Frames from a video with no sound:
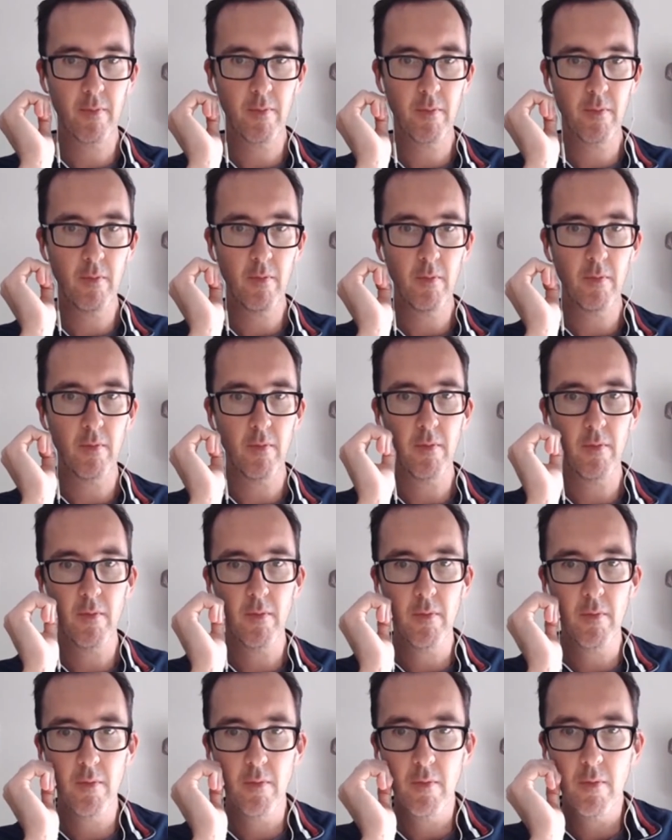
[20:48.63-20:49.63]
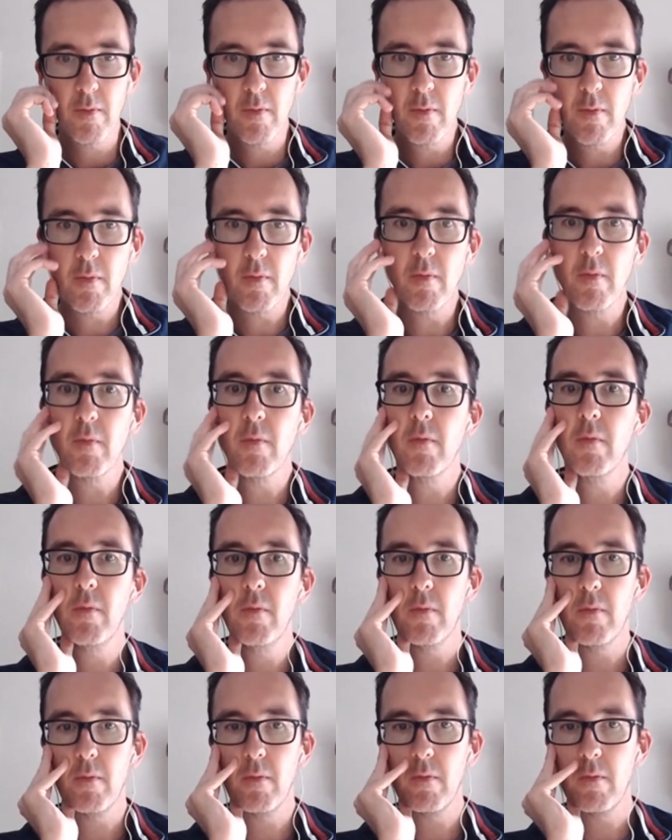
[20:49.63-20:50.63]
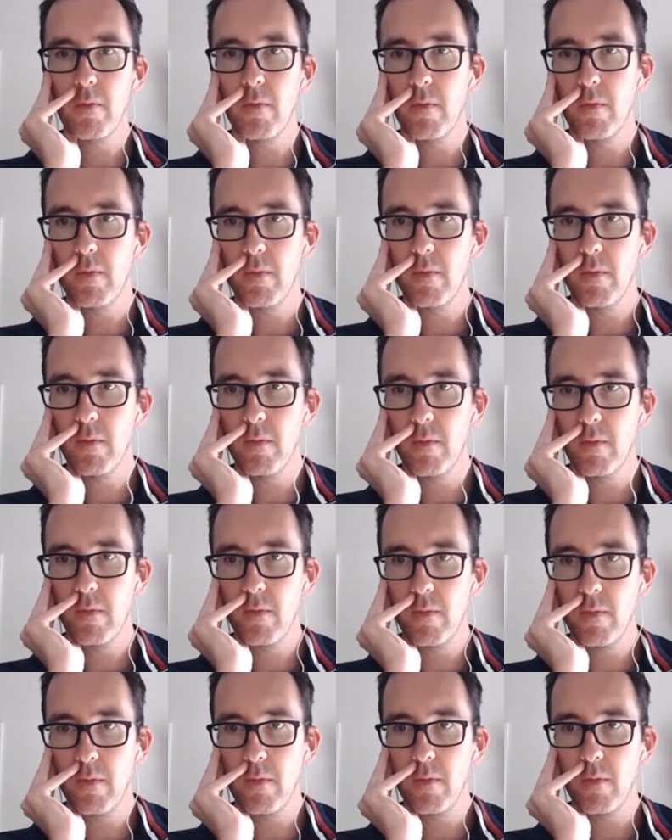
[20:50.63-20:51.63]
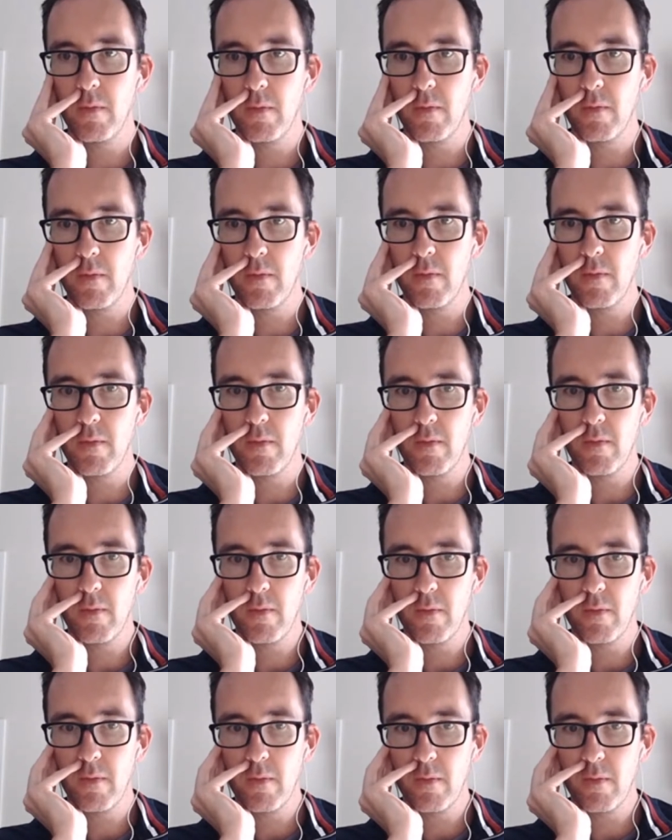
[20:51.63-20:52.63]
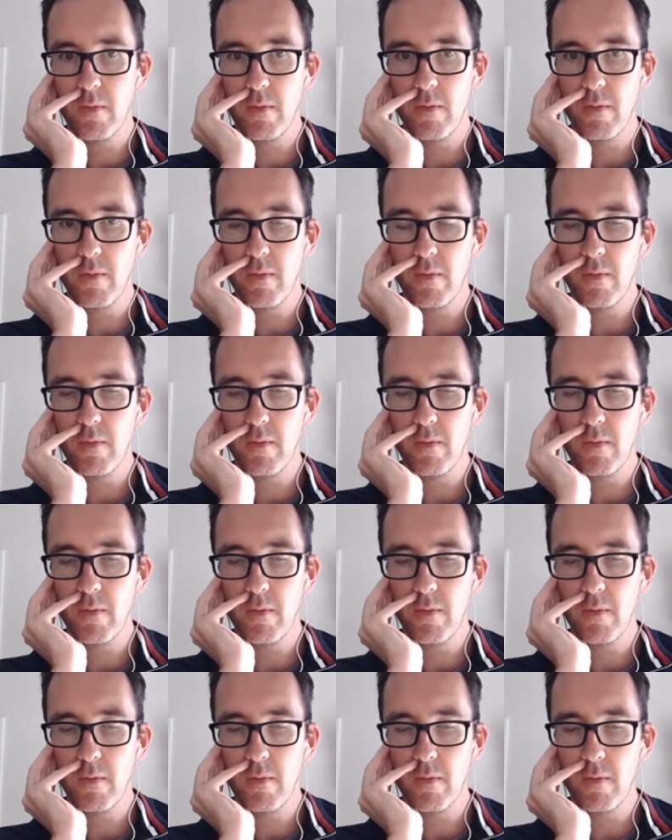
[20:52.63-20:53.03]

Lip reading: (not speaking)